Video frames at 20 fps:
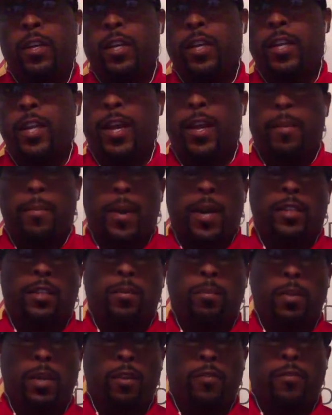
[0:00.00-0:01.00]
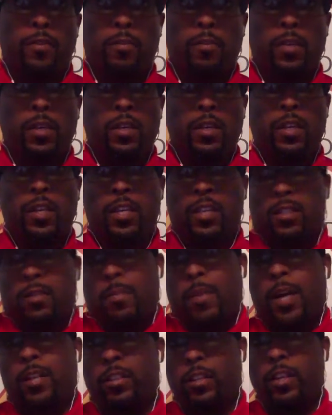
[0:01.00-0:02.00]
It ain't about the money for me. It's
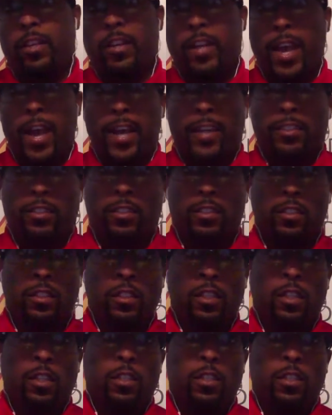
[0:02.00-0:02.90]
about the interaction.